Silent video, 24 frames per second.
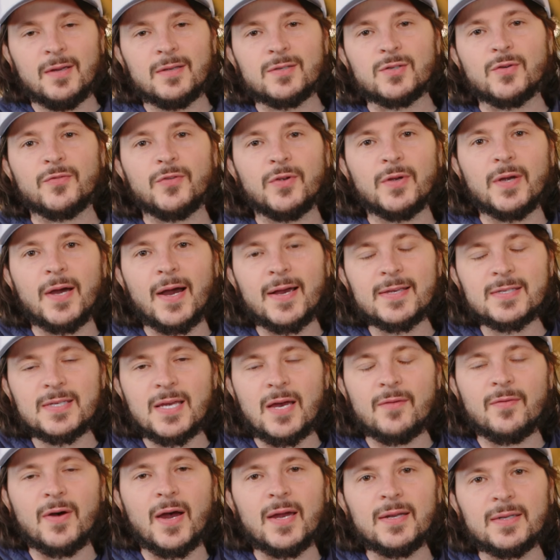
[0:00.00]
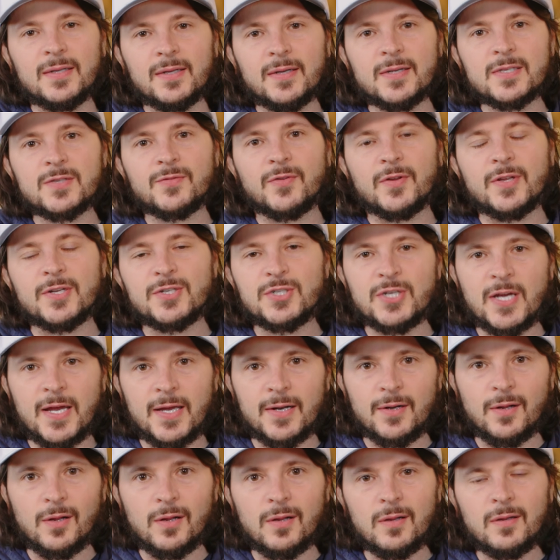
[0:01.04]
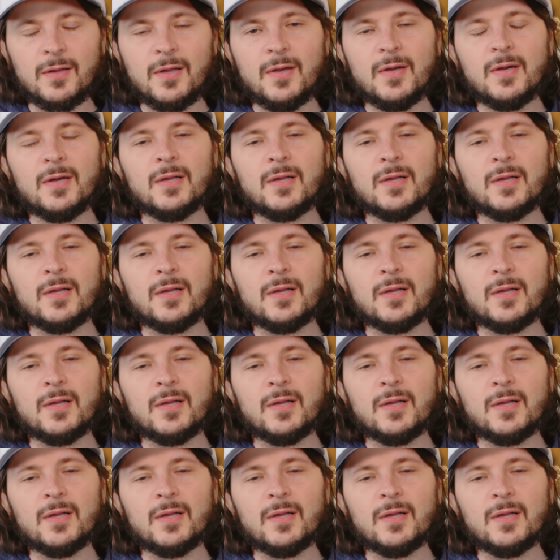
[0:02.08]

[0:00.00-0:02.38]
So if you guys have ideas for the channel,